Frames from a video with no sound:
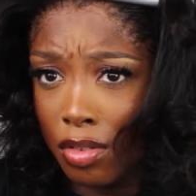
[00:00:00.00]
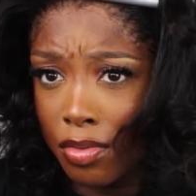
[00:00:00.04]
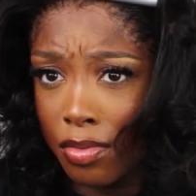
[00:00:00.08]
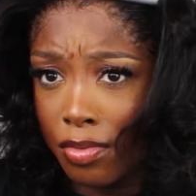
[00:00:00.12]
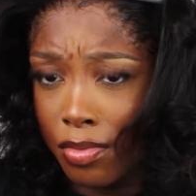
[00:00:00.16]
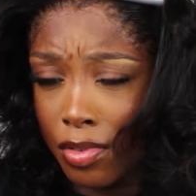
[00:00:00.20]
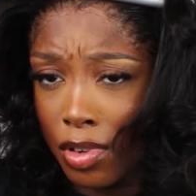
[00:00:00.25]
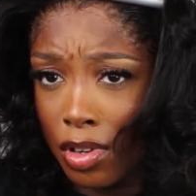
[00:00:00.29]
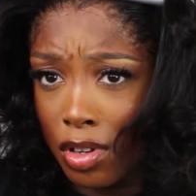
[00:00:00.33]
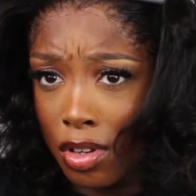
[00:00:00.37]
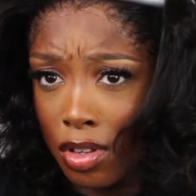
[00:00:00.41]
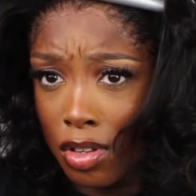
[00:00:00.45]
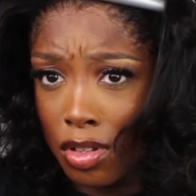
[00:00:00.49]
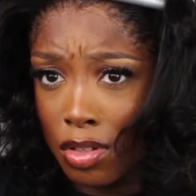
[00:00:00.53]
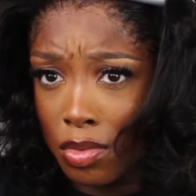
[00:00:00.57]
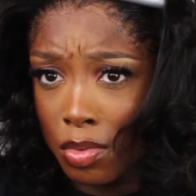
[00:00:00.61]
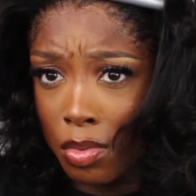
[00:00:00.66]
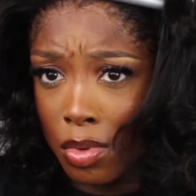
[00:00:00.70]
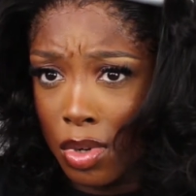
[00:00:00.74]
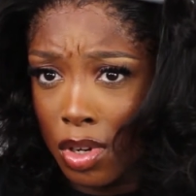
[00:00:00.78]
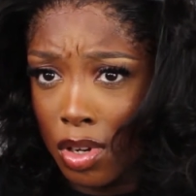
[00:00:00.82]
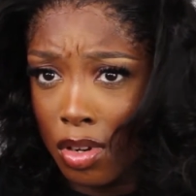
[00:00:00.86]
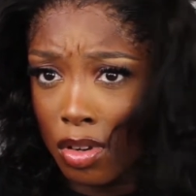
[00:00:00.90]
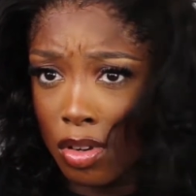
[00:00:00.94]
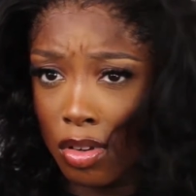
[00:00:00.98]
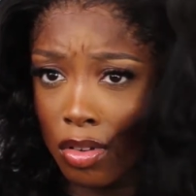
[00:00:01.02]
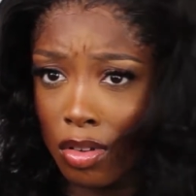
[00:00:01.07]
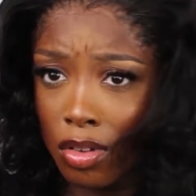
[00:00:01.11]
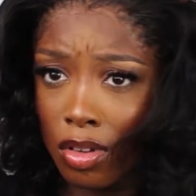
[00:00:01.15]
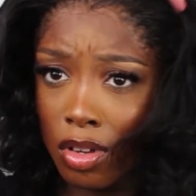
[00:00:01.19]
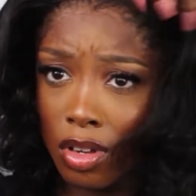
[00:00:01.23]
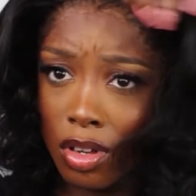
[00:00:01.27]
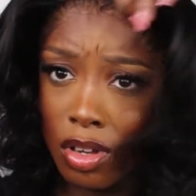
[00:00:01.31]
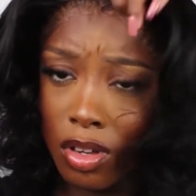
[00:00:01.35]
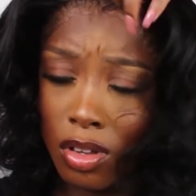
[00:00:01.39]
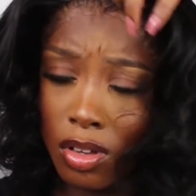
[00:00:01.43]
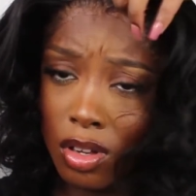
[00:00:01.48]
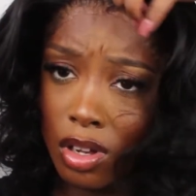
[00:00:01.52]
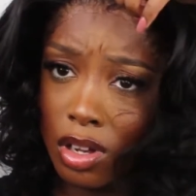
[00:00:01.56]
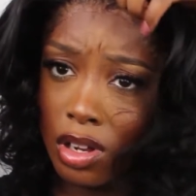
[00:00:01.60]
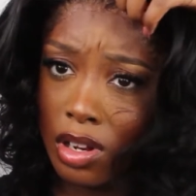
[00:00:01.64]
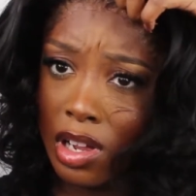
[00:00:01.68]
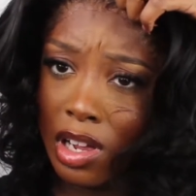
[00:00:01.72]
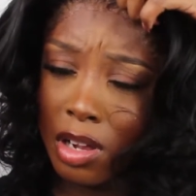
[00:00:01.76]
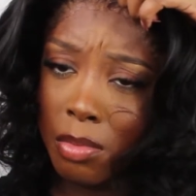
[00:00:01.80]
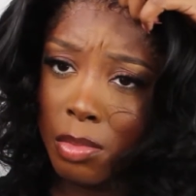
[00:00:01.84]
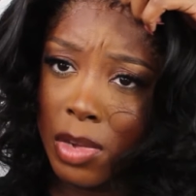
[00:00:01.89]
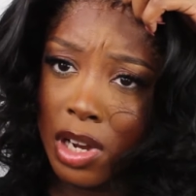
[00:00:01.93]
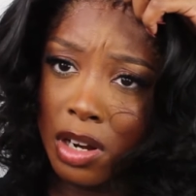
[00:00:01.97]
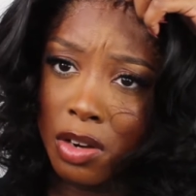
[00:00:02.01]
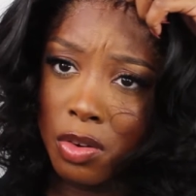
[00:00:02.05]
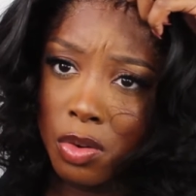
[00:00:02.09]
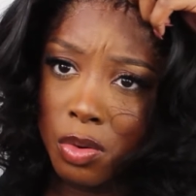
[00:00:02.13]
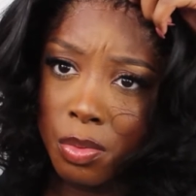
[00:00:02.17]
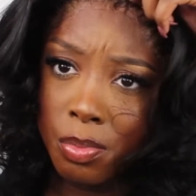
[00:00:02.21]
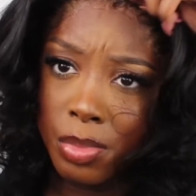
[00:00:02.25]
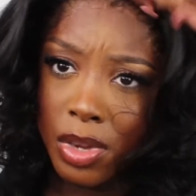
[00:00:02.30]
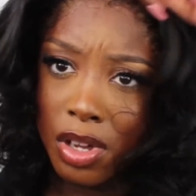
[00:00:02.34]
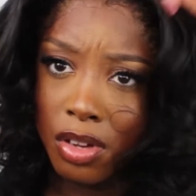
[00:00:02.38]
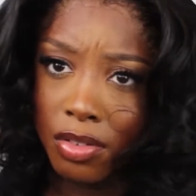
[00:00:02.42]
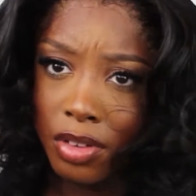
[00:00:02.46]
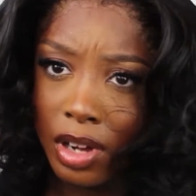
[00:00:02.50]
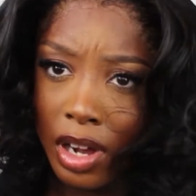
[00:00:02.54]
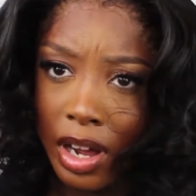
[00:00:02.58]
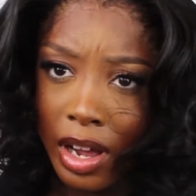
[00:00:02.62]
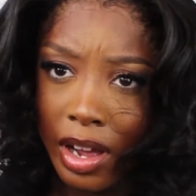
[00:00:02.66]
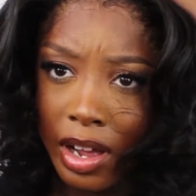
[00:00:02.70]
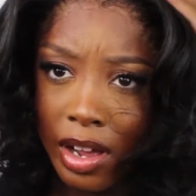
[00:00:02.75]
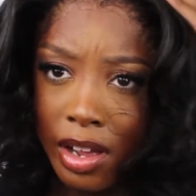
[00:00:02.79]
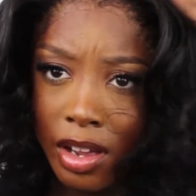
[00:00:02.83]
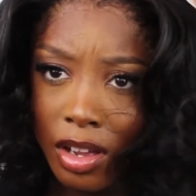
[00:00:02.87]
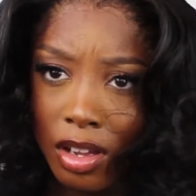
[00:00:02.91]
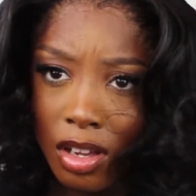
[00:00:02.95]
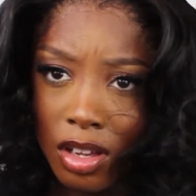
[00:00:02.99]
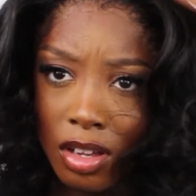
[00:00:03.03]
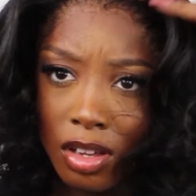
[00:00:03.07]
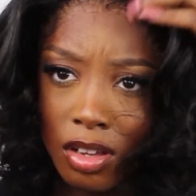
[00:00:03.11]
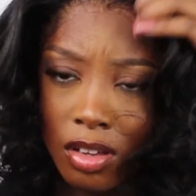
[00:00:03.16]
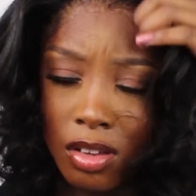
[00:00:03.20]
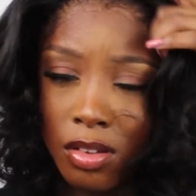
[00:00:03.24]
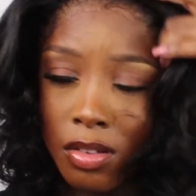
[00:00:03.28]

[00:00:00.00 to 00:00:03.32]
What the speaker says: the front as well. I like my little bit of height.